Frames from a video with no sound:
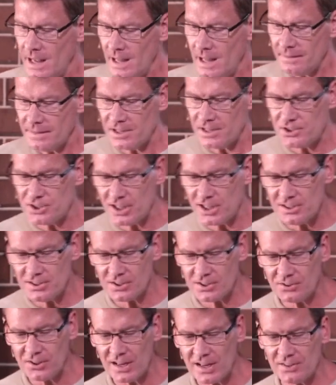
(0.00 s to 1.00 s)
Then
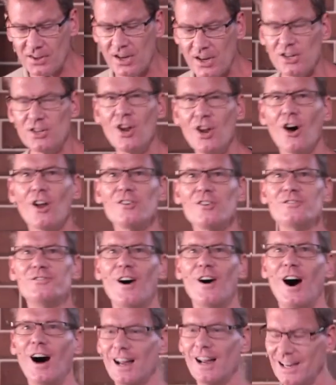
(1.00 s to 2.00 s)
Jesus says that
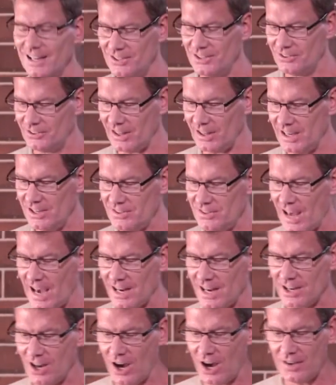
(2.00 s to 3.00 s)
nonviolence is our
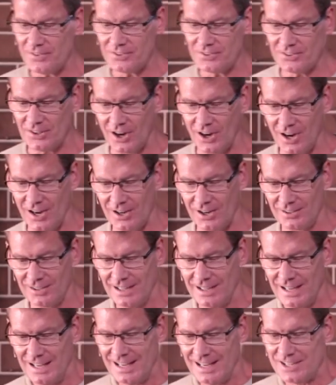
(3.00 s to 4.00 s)
lifestyle.
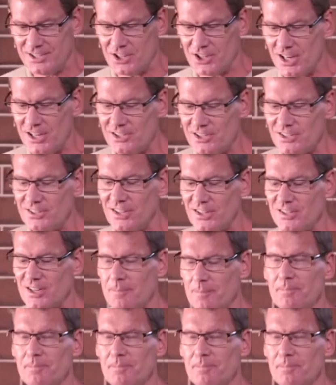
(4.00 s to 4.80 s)
Jesus is a